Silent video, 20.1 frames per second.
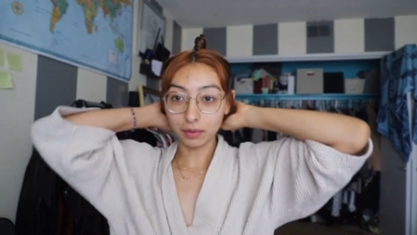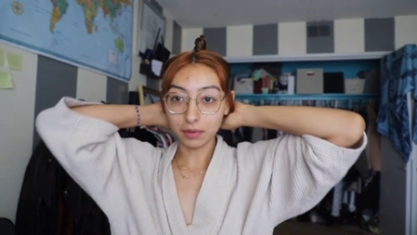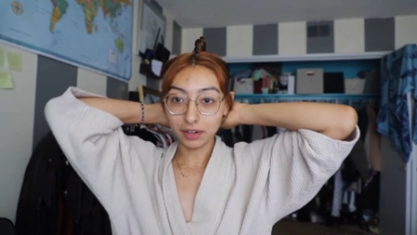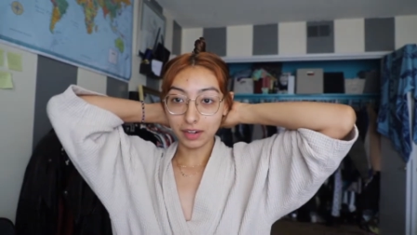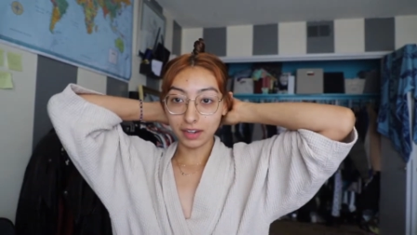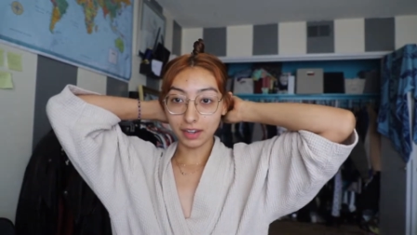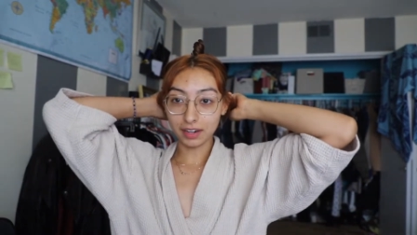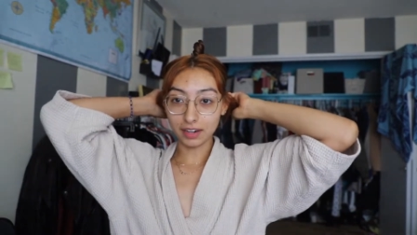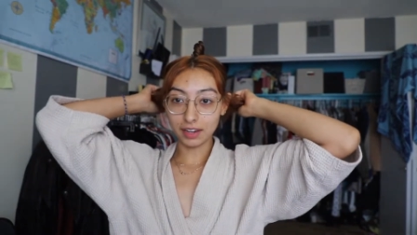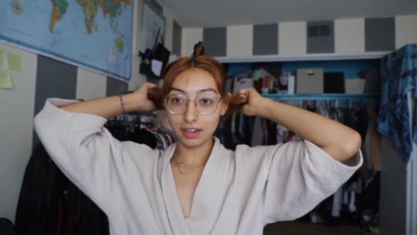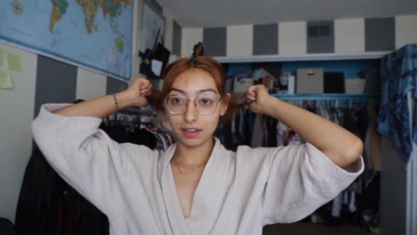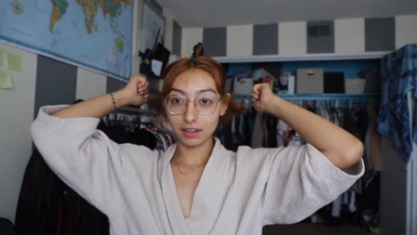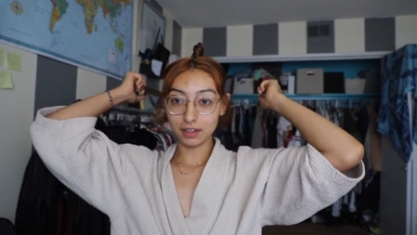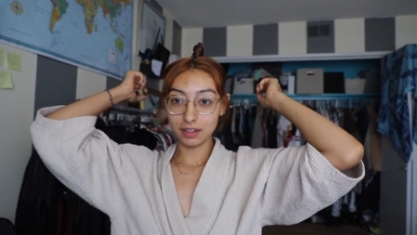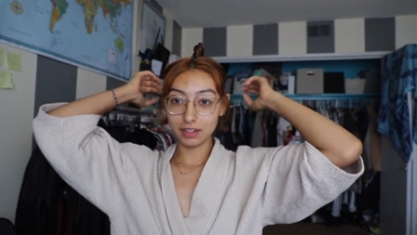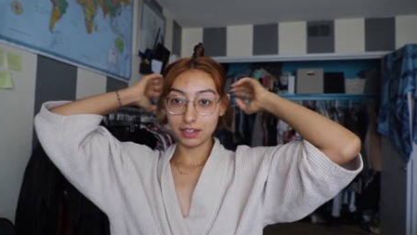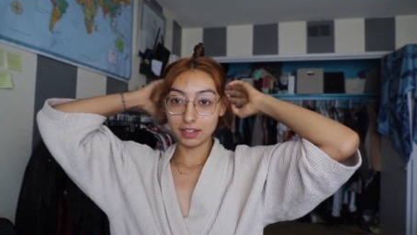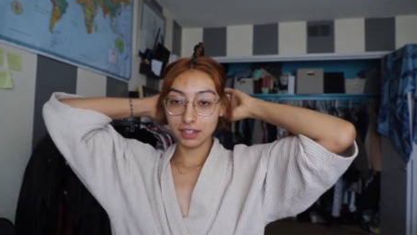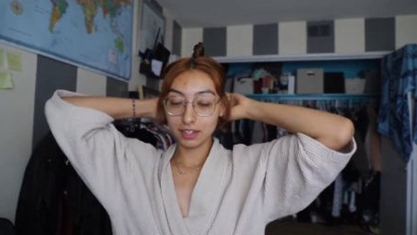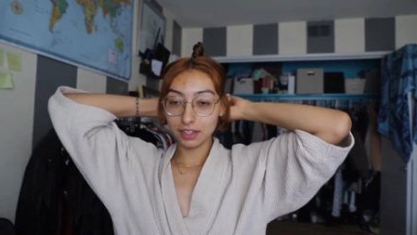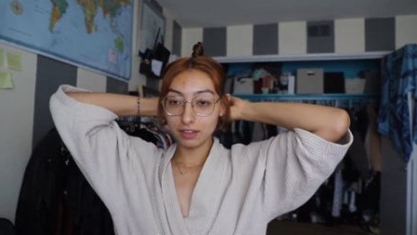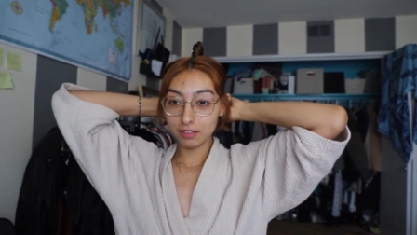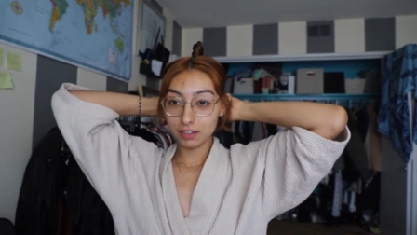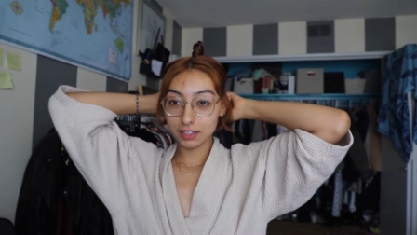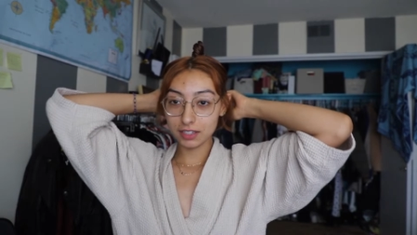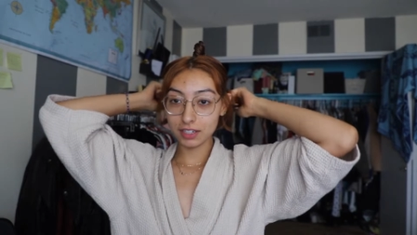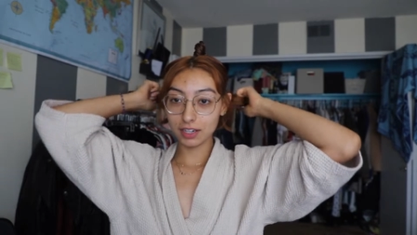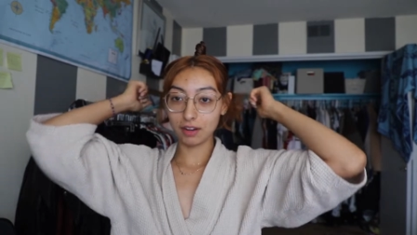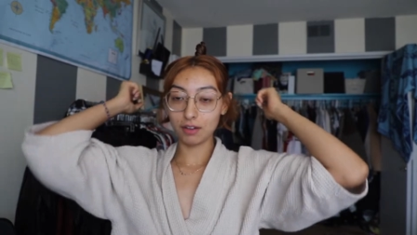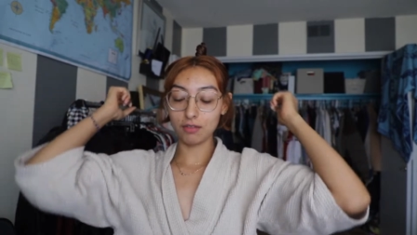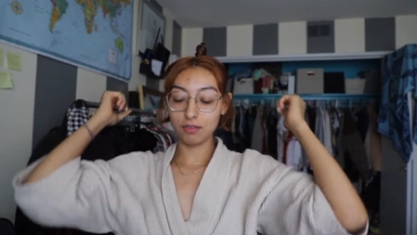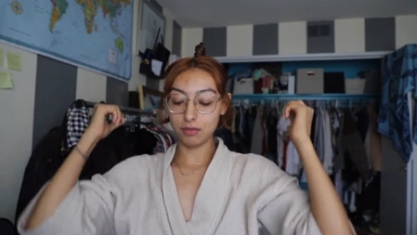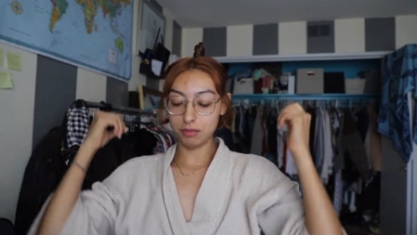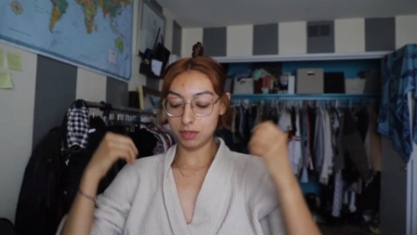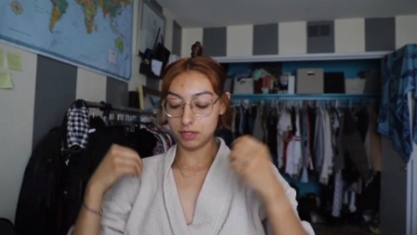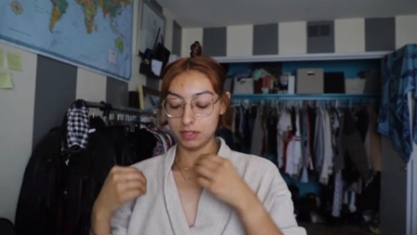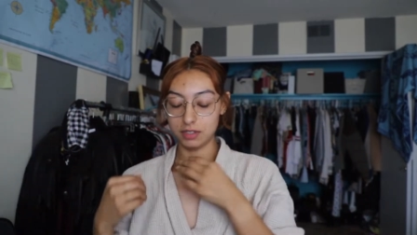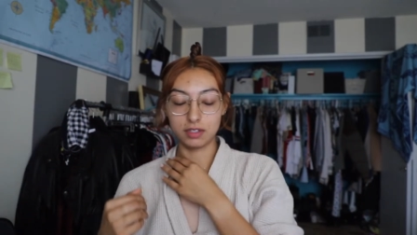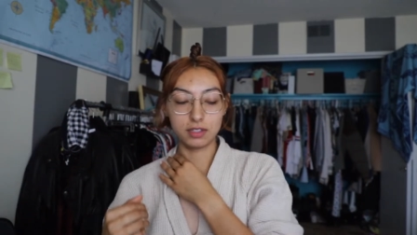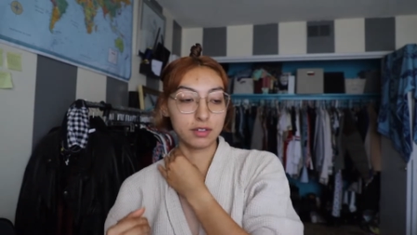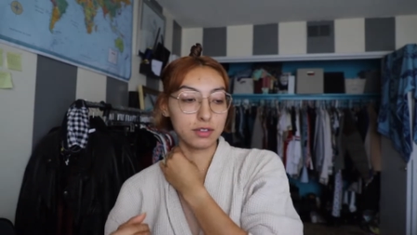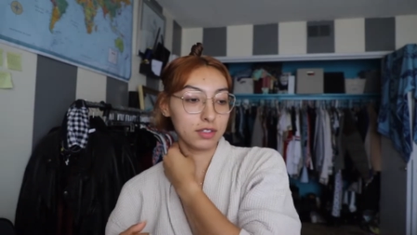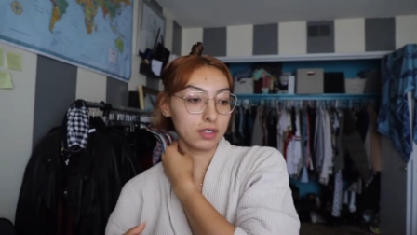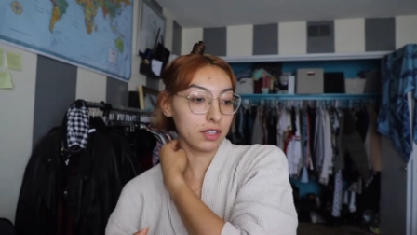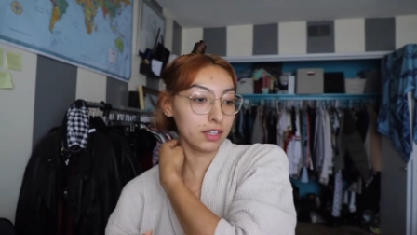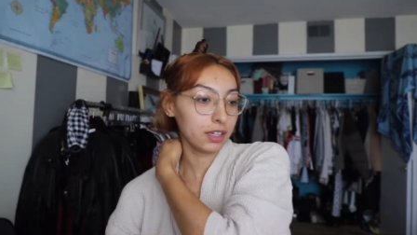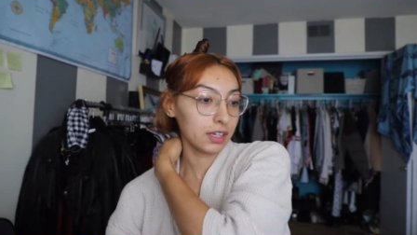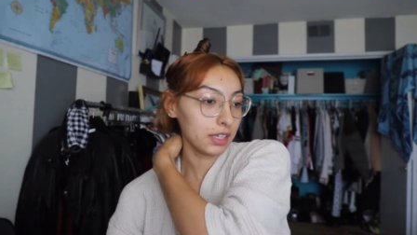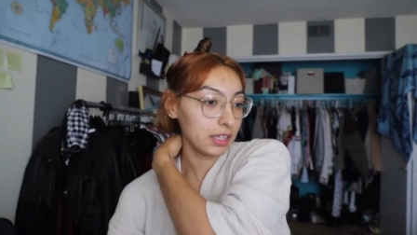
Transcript: went ahead and evened it out for me because there's like